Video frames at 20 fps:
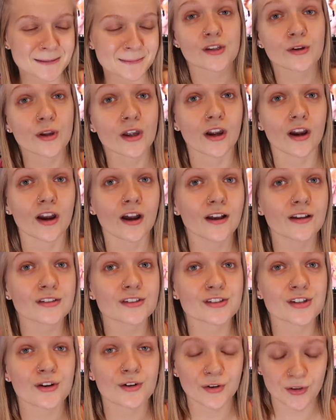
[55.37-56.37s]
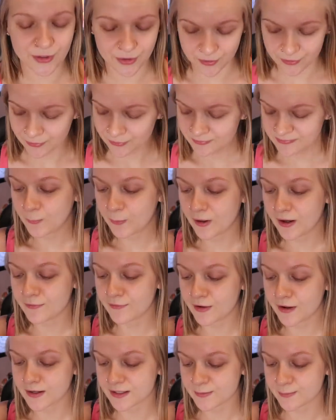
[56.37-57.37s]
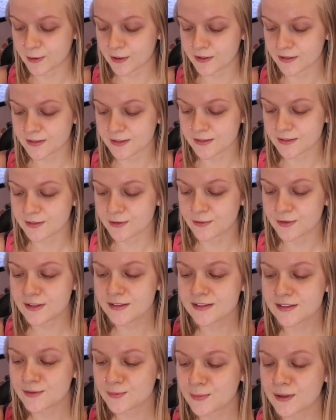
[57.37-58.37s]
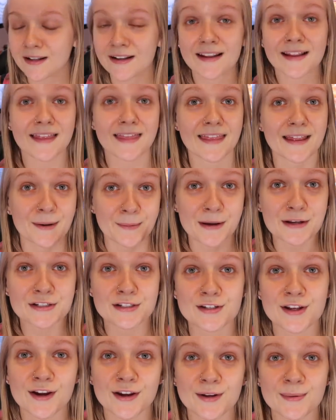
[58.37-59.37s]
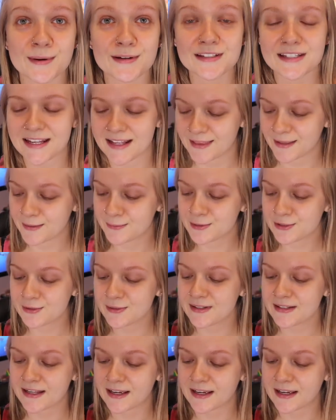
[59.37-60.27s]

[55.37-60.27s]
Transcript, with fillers: So here, I'll show you what a Vox box is. So this is one that I'm actually talking about today that I'm doing